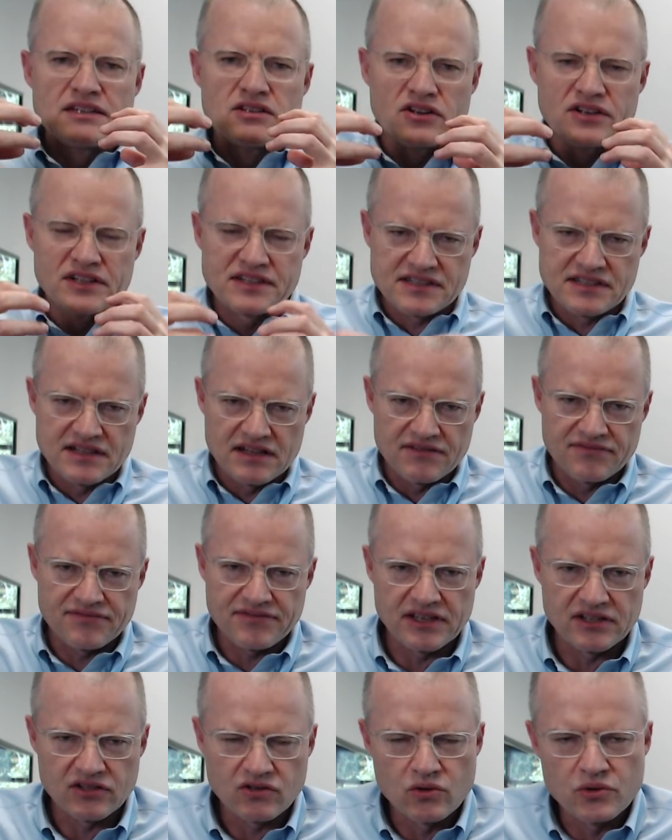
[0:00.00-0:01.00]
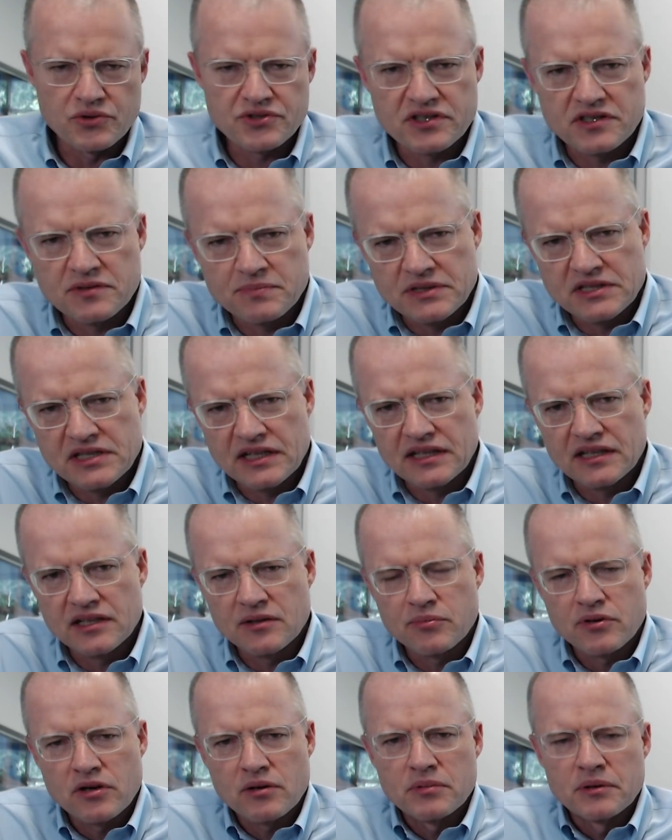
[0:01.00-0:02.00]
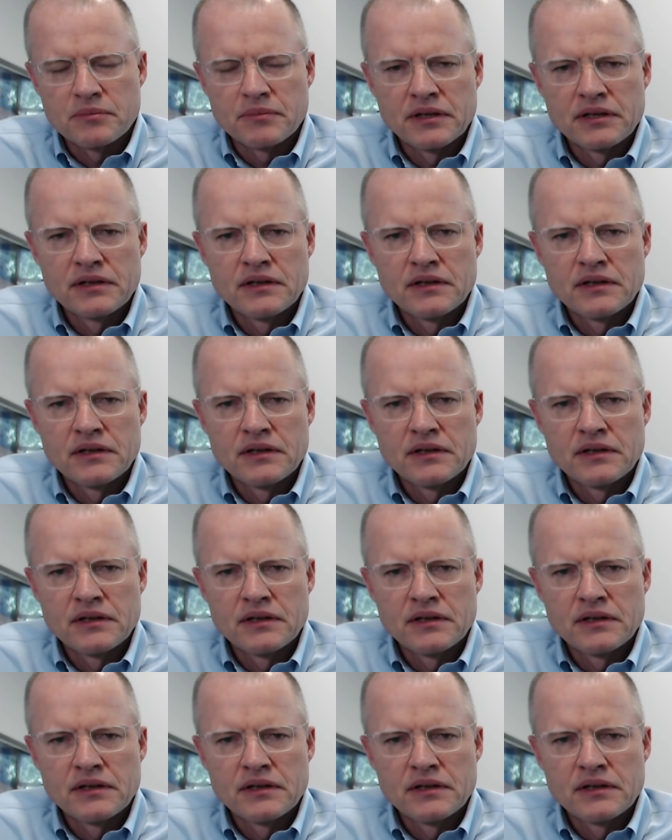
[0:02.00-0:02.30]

on itself and cause this particular problem.